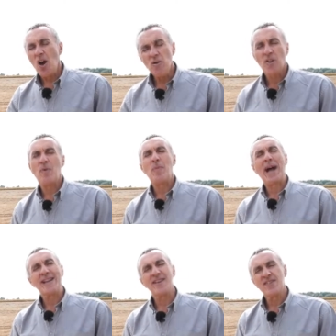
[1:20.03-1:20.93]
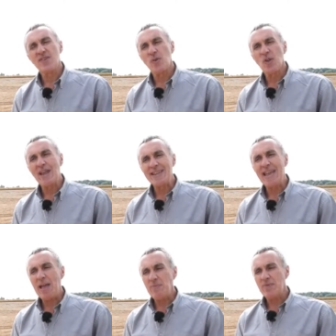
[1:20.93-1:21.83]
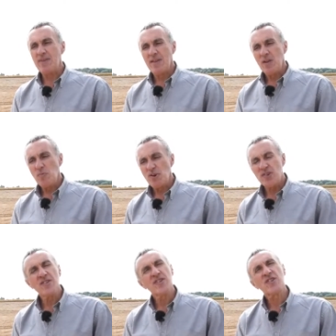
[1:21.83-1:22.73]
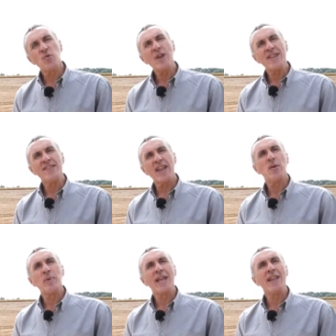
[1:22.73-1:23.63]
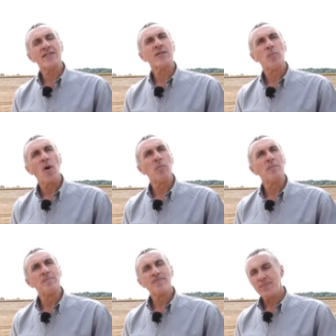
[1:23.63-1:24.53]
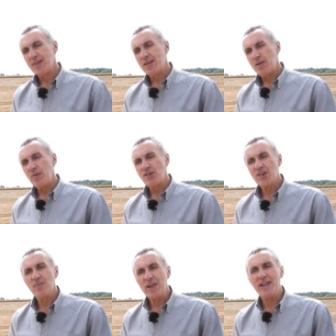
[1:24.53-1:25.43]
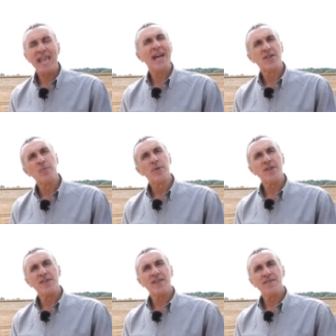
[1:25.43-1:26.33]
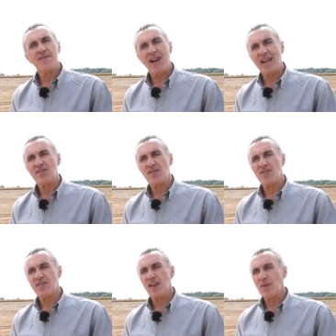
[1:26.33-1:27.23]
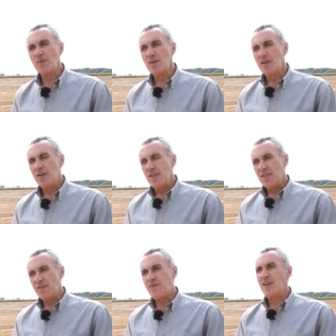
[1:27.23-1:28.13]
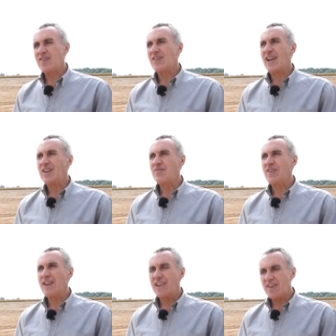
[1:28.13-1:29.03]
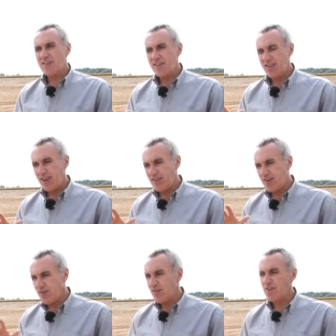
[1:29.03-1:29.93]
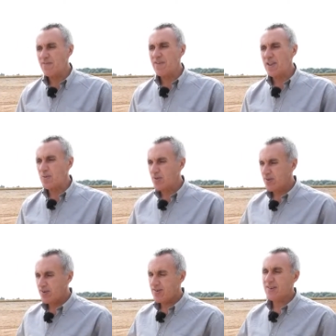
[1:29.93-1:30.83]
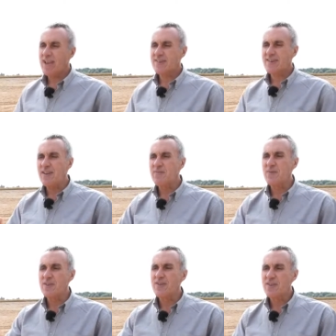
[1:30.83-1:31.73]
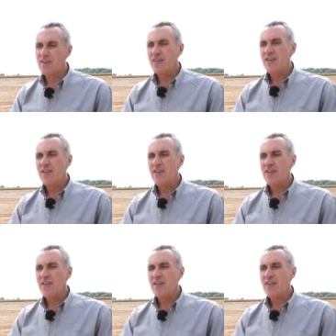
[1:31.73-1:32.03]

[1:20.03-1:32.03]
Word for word: uncompacted soil at depth, which can squeeze that up against the problem, which can be a counterproductive action. So the first stage really is to look at the field, assess different